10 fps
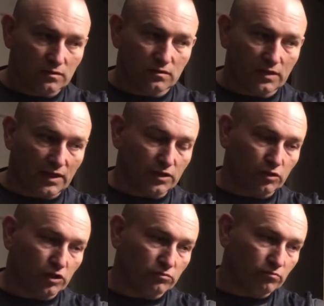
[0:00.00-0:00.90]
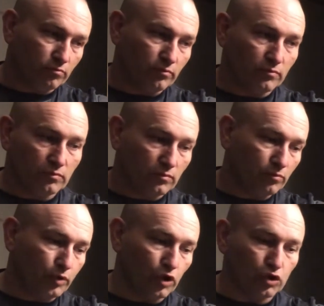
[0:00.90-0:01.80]
that you could
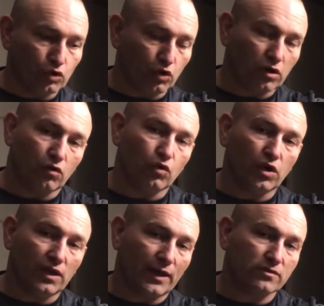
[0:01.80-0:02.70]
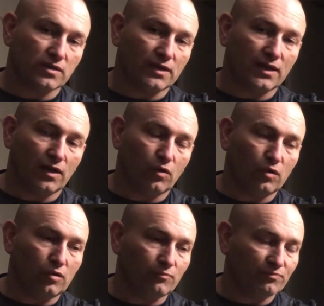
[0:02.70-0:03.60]
put lure or oil outside that
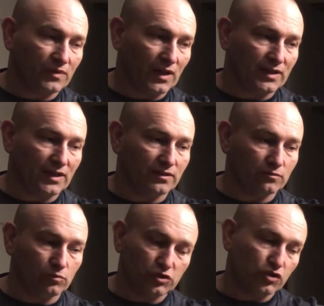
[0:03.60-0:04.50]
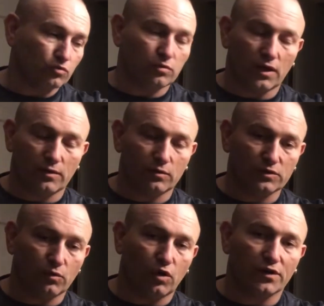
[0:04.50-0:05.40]
hole, and then just water it with the
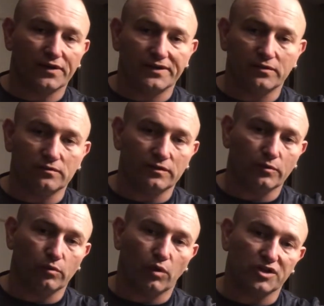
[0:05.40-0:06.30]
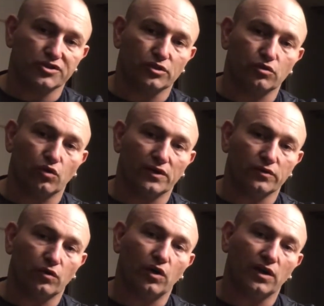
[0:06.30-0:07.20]
water, and it will wash the lure and the
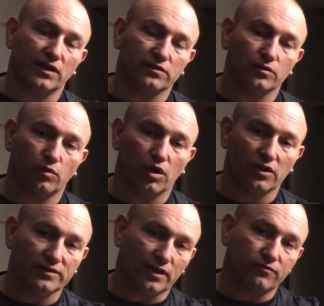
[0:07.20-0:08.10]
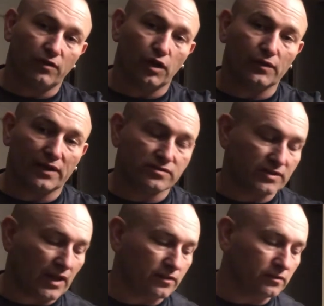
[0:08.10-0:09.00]
oil into the water, and they'll follow that scent.